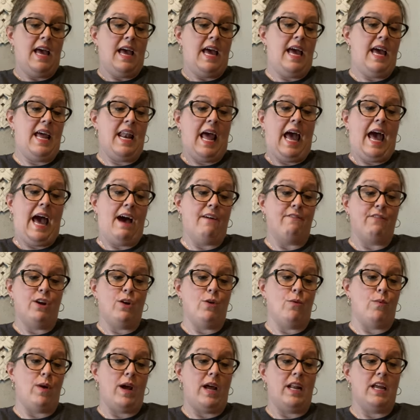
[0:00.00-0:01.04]
and have
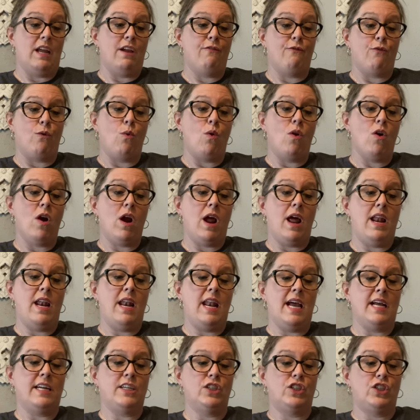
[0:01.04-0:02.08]
it ready for
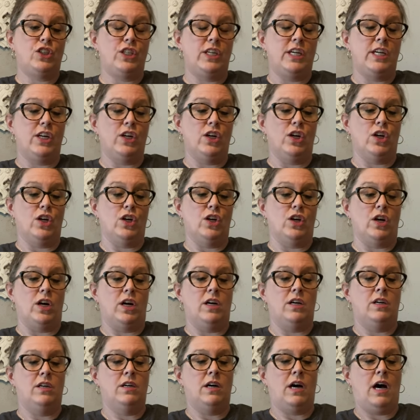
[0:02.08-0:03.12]
next year.
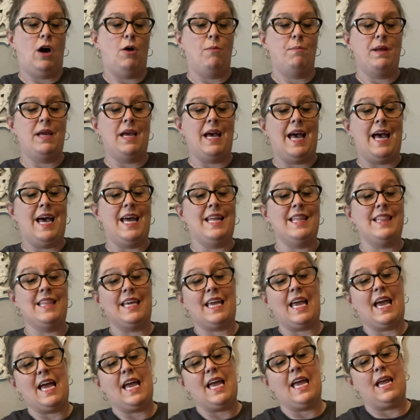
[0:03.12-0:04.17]
I'll be ahead of the
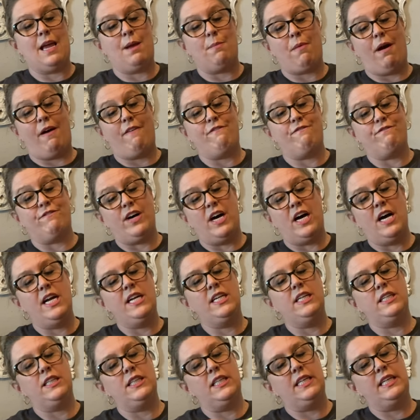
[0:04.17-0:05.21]
game,
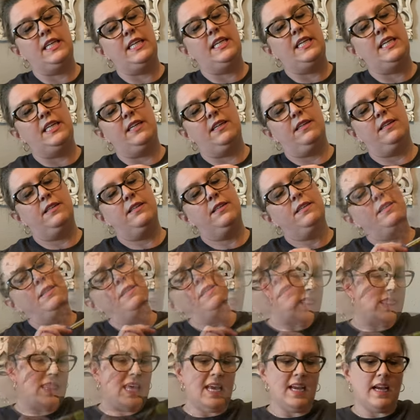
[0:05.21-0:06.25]
finally. I
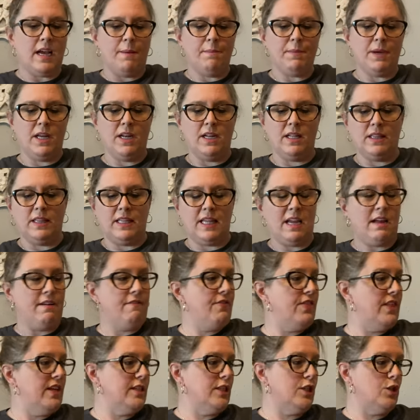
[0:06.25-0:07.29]
think I'm gonna
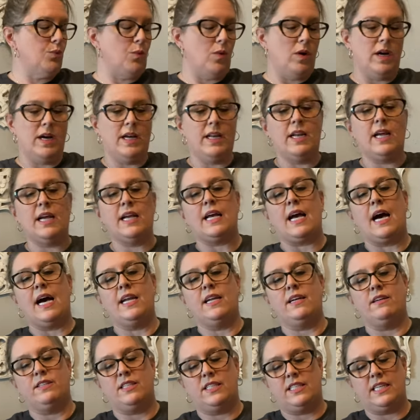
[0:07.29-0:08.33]
leave this one kind
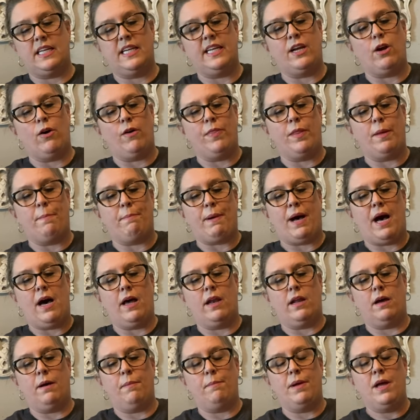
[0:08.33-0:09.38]
of sitting on the
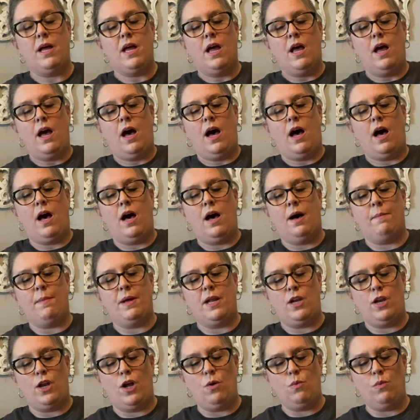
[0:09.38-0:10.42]
bottom. Um,
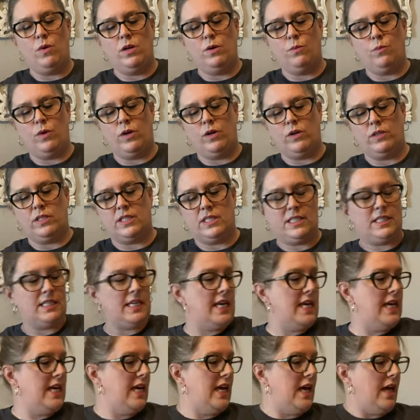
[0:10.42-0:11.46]
no one will
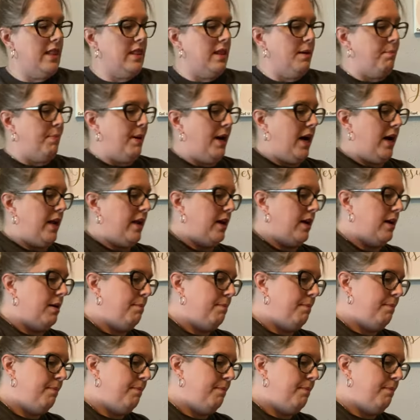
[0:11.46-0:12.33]
see the bottom.